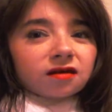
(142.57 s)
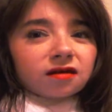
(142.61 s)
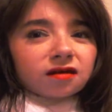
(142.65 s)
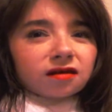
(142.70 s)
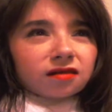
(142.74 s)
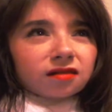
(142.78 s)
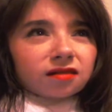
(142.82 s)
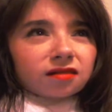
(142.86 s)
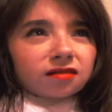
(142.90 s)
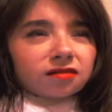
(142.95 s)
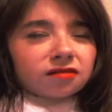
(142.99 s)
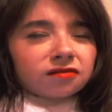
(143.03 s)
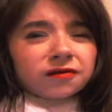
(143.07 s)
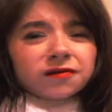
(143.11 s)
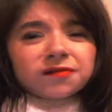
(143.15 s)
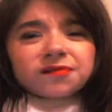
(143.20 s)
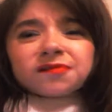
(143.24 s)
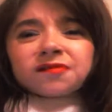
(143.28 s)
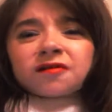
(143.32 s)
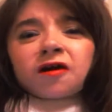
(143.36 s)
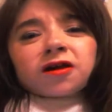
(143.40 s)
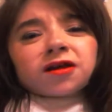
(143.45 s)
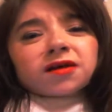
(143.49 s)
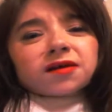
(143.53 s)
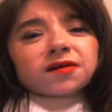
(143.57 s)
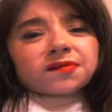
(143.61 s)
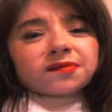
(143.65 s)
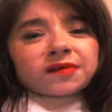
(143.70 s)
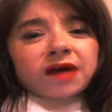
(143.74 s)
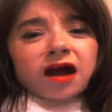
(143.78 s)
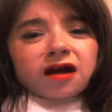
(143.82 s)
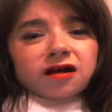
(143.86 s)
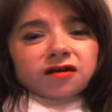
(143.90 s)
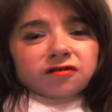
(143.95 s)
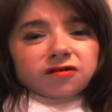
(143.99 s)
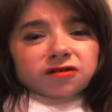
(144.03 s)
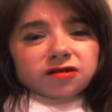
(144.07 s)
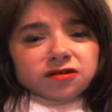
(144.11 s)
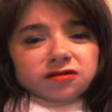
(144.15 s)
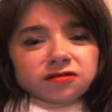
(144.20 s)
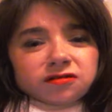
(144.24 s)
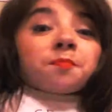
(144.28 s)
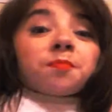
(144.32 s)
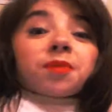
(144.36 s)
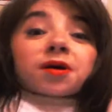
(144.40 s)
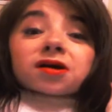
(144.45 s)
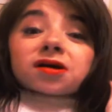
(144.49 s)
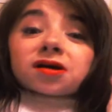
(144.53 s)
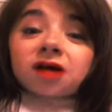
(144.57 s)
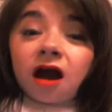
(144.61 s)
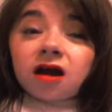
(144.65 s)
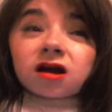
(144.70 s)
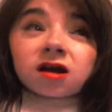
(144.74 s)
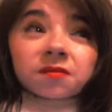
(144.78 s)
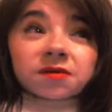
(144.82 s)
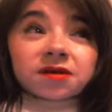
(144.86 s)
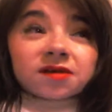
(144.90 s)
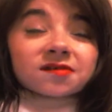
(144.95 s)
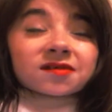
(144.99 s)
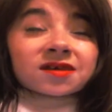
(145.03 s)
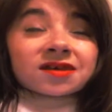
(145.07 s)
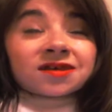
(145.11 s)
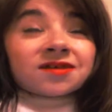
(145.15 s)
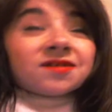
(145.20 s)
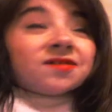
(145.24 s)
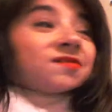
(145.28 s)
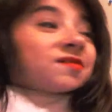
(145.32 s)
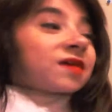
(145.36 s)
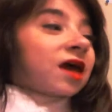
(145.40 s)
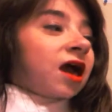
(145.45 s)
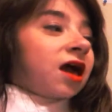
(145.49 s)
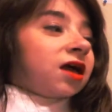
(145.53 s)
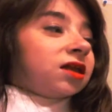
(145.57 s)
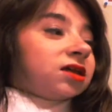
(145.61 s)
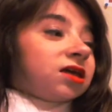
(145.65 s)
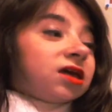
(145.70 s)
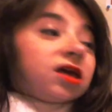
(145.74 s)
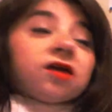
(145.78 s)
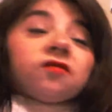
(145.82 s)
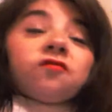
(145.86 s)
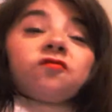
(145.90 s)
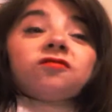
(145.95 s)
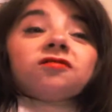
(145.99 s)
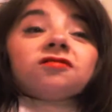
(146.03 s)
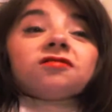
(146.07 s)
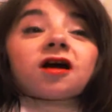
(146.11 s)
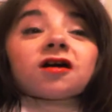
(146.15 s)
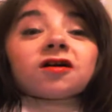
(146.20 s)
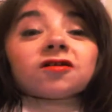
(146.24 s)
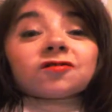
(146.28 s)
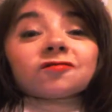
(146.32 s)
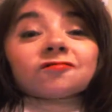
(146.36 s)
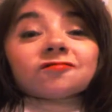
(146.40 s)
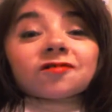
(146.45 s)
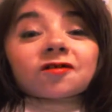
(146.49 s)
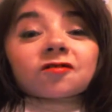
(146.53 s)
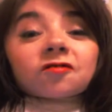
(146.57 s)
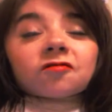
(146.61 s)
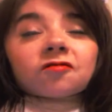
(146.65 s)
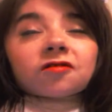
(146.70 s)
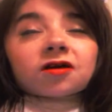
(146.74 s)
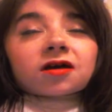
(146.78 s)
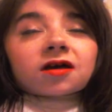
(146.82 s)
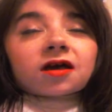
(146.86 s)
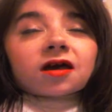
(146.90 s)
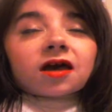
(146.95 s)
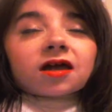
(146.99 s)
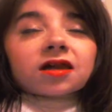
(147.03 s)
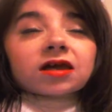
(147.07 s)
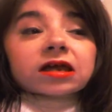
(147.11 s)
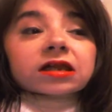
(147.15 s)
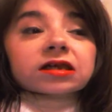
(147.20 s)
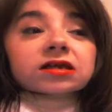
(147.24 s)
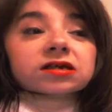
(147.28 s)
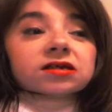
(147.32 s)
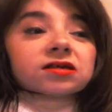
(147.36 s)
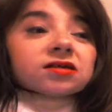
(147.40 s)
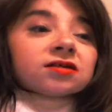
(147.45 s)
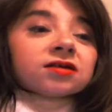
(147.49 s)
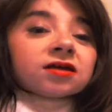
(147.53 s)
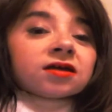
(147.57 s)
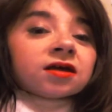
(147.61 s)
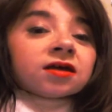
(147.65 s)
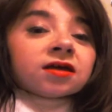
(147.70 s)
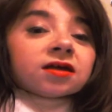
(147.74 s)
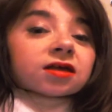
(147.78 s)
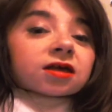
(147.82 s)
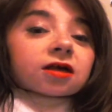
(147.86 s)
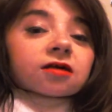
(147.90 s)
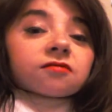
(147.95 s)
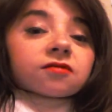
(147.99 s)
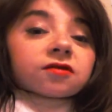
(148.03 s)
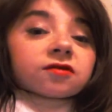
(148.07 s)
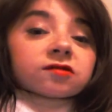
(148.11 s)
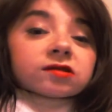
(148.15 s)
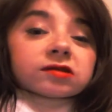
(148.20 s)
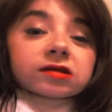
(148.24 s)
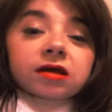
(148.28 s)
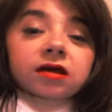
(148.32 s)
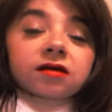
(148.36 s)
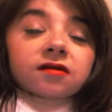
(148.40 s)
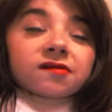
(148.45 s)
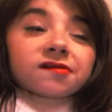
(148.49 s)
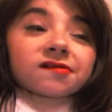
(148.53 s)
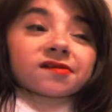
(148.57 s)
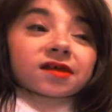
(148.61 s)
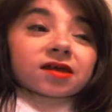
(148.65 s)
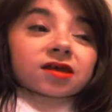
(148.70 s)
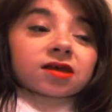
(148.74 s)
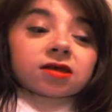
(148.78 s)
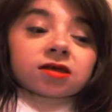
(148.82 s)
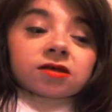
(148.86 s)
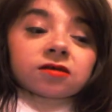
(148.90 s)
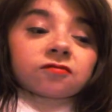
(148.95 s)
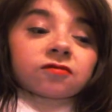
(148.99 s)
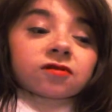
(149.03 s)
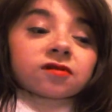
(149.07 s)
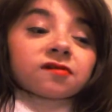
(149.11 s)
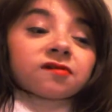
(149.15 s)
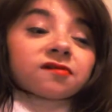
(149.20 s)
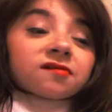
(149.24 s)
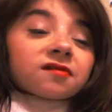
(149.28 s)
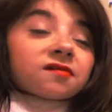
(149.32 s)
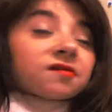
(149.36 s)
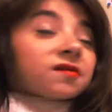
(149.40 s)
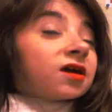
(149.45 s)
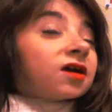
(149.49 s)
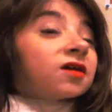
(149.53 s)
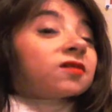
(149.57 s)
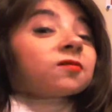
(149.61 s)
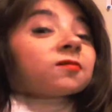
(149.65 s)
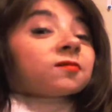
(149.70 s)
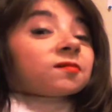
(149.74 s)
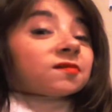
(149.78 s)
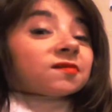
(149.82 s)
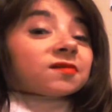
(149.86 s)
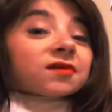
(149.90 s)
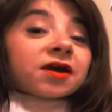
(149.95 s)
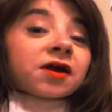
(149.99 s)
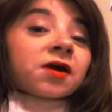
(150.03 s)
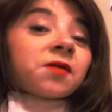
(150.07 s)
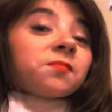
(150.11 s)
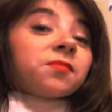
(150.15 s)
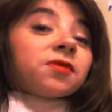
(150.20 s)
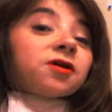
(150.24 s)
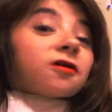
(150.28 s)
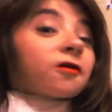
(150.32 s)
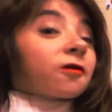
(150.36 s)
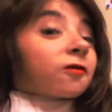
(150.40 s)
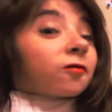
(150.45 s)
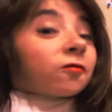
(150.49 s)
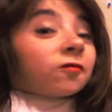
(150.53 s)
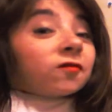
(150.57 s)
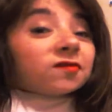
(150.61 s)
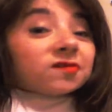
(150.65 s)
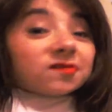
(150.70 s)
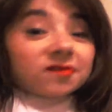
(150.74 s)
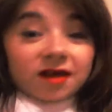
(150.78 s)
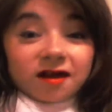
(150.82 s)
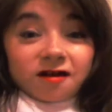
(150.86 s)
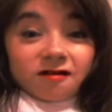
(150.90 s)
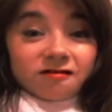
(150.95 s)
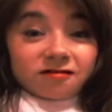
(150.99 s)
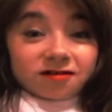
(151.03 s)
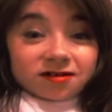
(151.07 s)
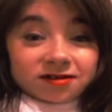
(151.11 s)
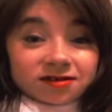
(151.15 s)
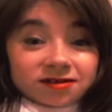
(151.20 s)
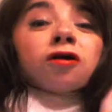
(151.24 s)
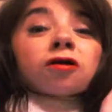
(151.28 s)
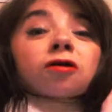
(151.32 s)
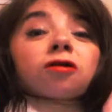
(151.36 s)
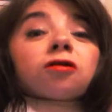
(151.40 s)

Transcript: At least not exactly. But Kagami's is, and he will let you know at any given chance that he wants to take those damn miracles down.